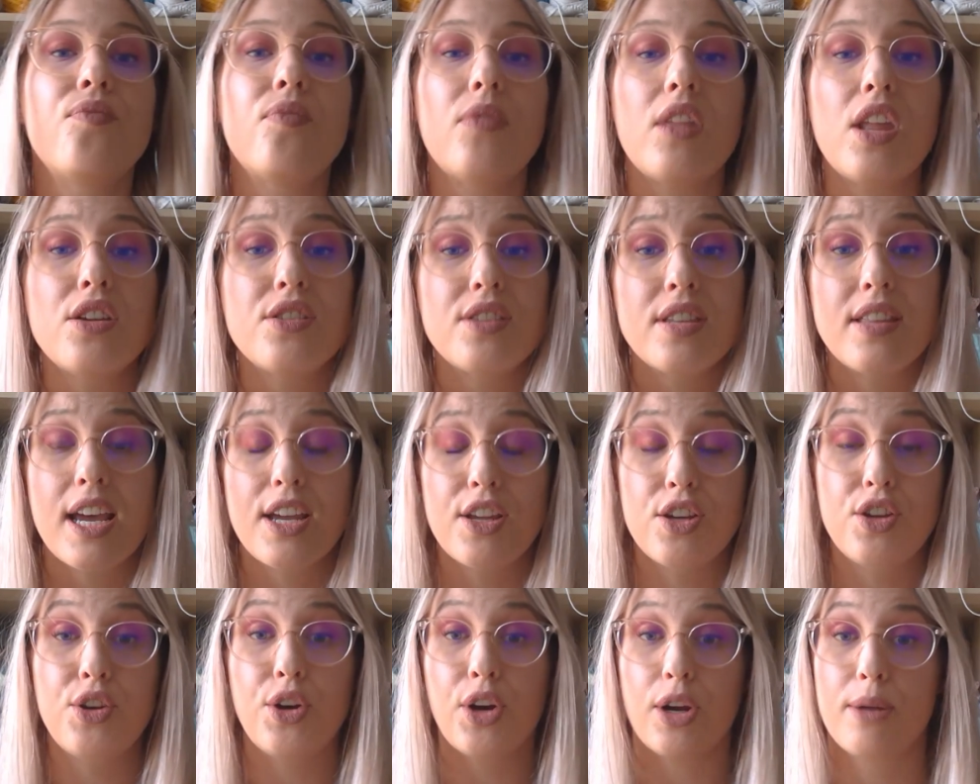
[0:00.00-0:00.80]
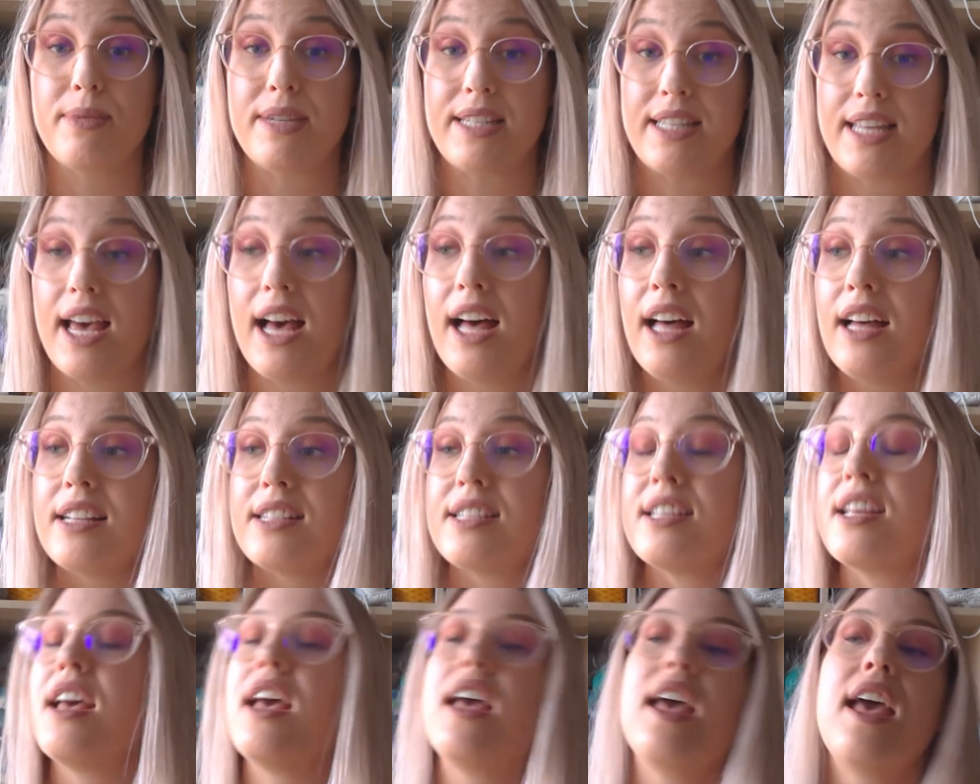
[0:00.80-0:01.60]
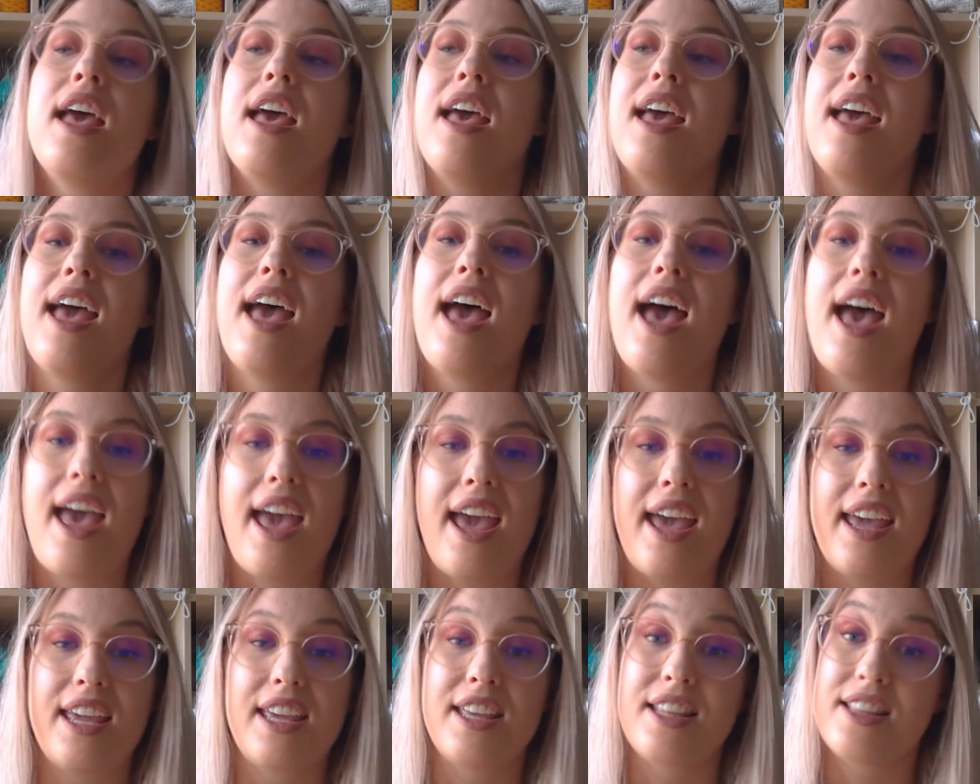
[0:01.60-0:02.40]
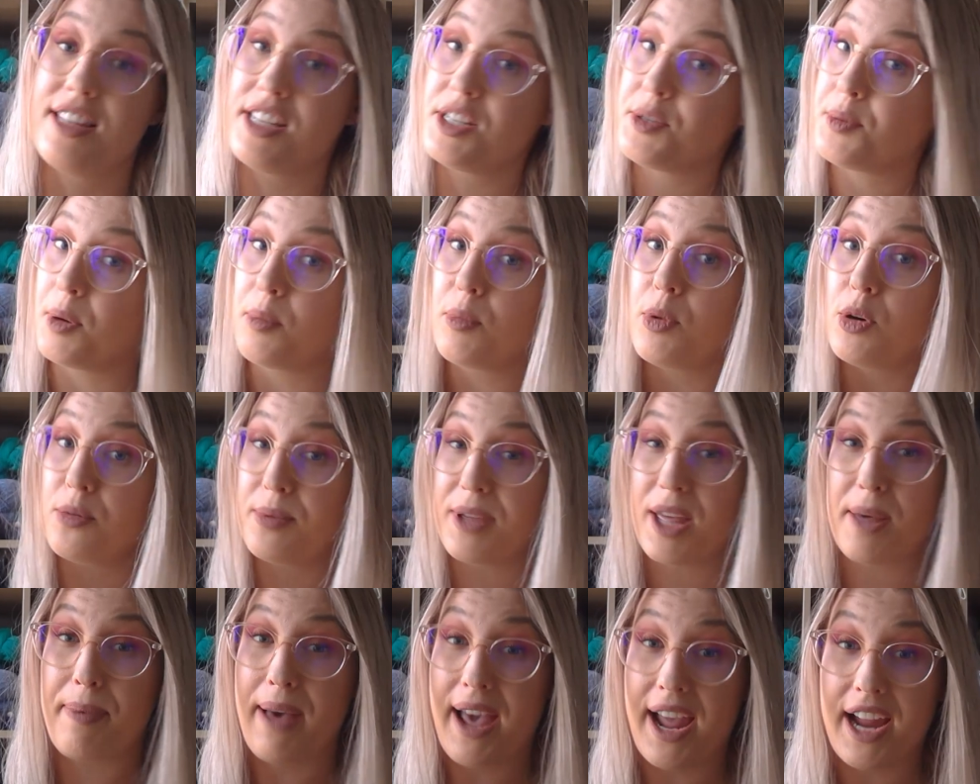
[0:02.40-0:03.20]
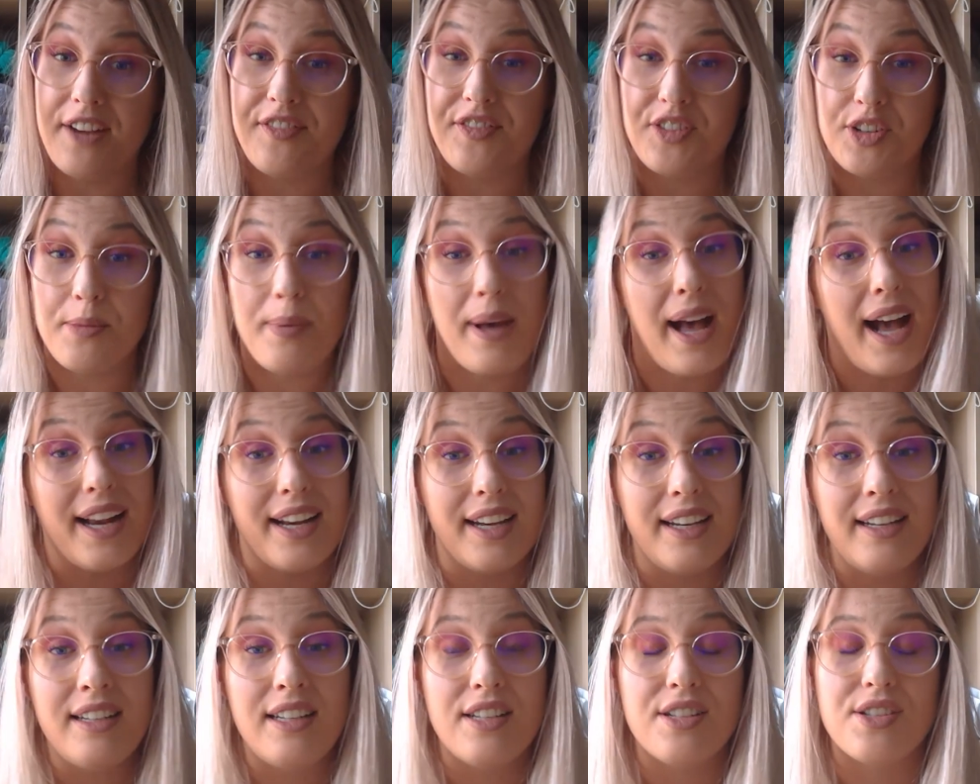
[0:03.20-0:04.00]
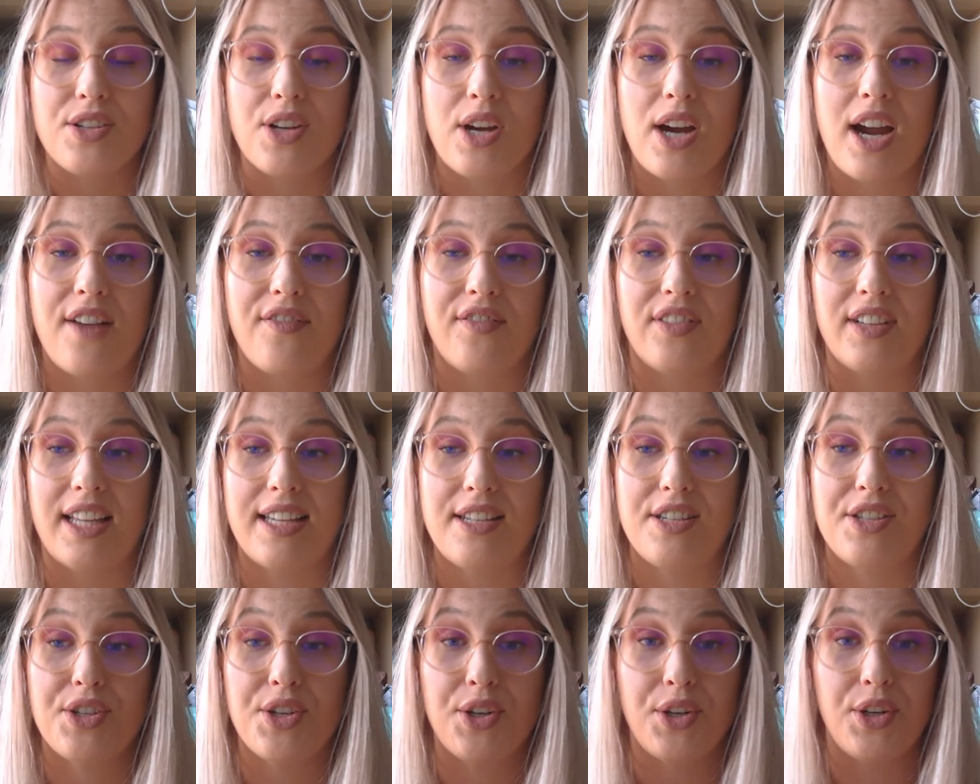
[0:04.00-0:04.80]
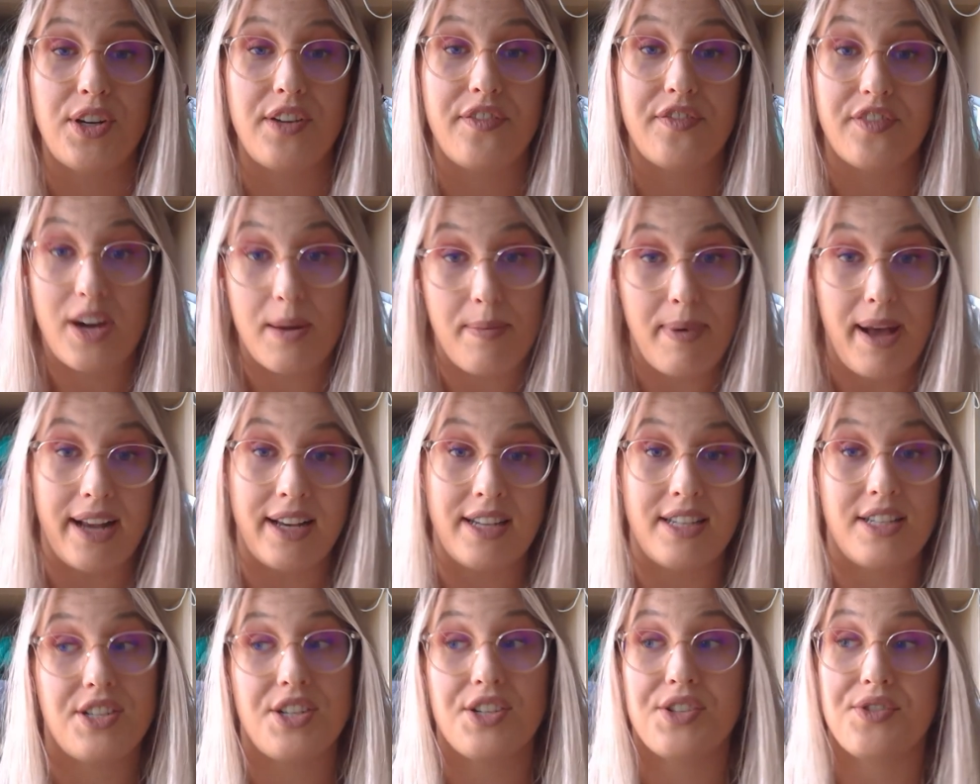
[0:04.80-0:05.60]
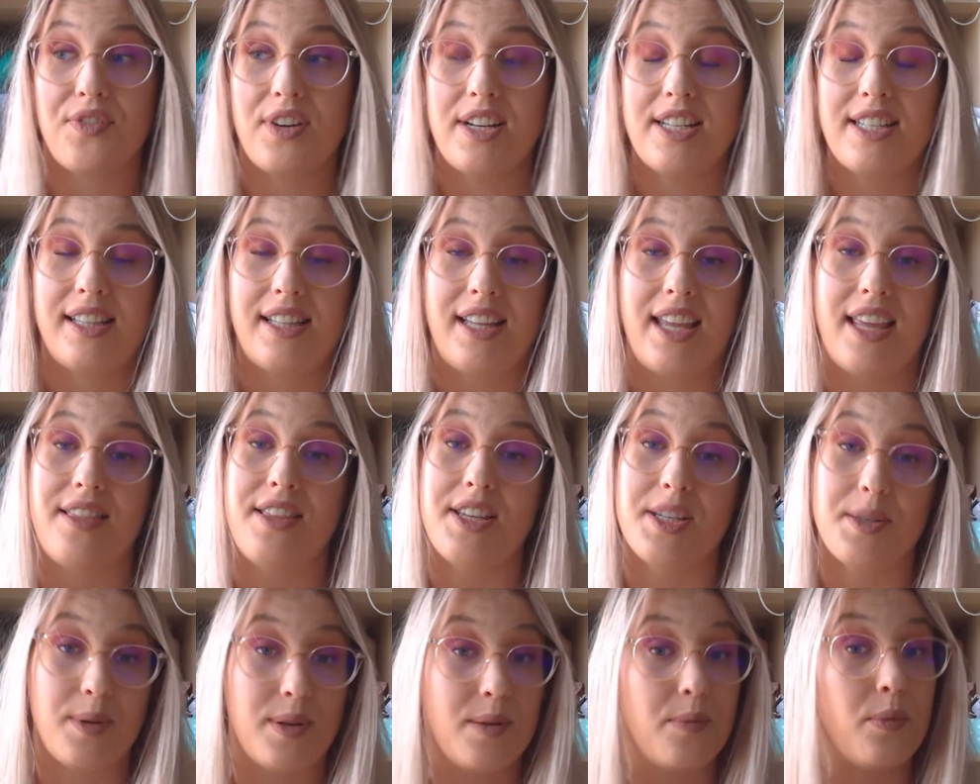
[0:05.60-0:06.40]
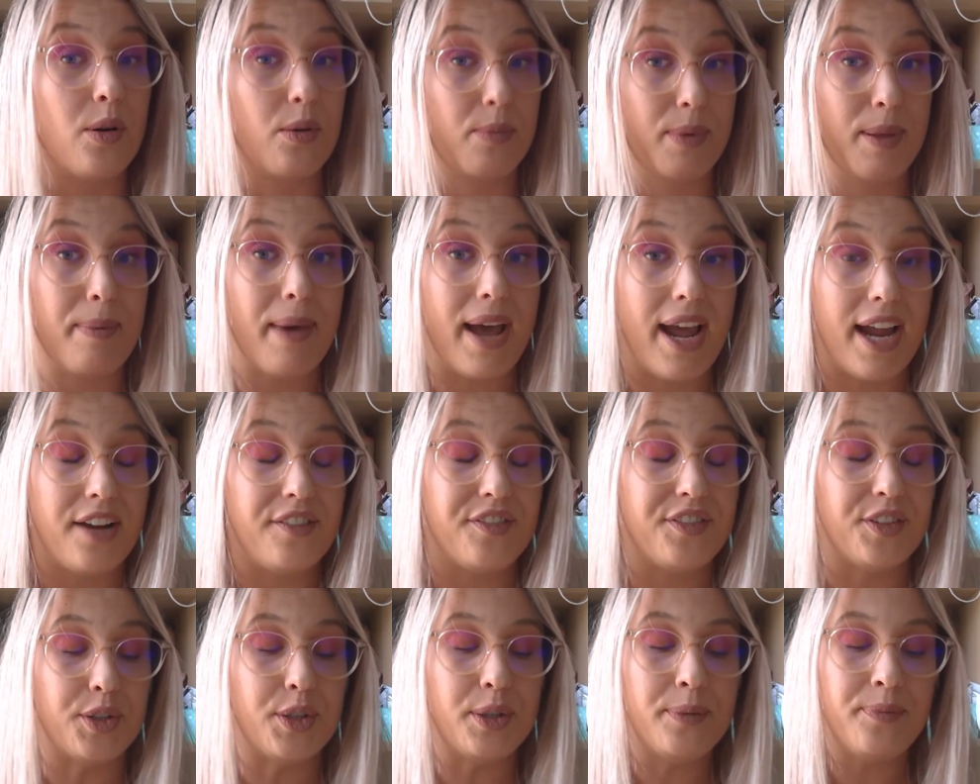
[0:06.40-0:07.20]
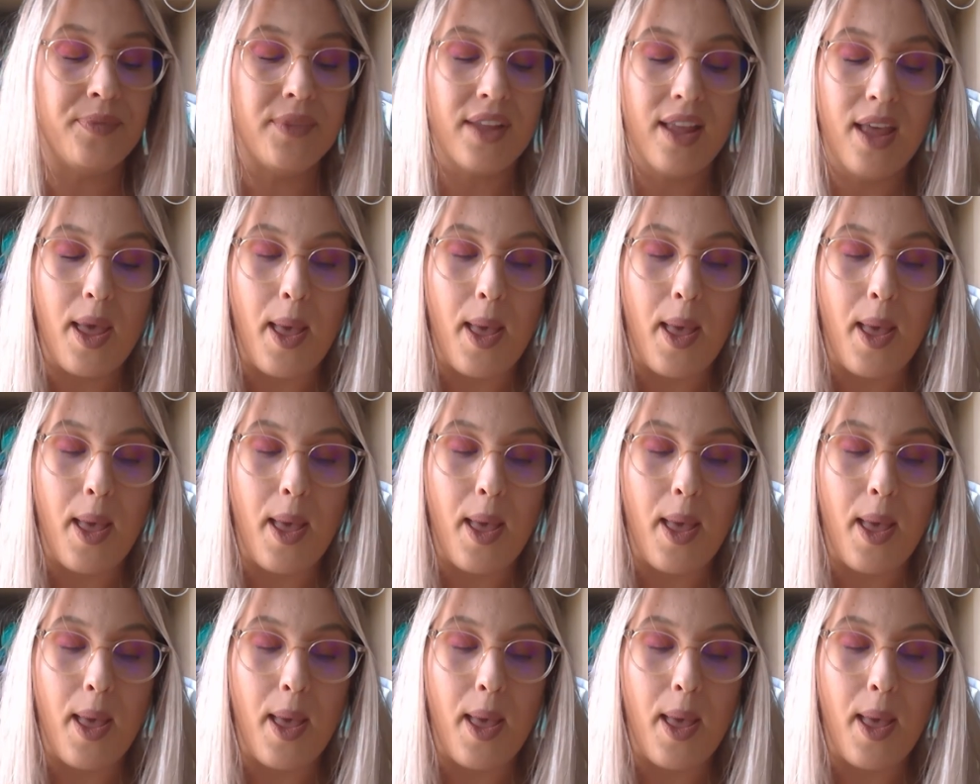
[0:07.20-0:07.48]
so that you don't miss out. This one will be a paid for pattern. So I've released 2 free patterns just recently. This one will be paid for.